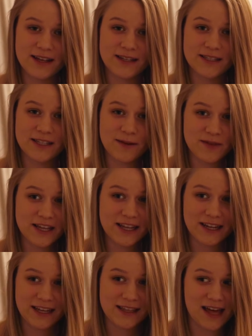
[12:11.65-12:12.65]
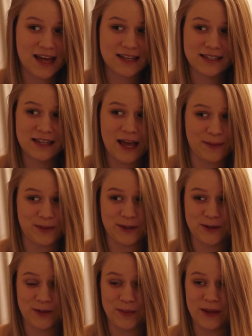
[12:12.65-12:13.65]
something like that
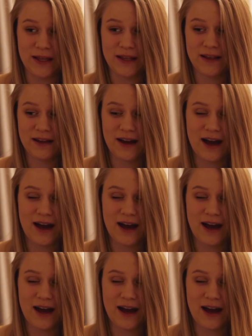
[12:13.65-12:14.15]
happened to me.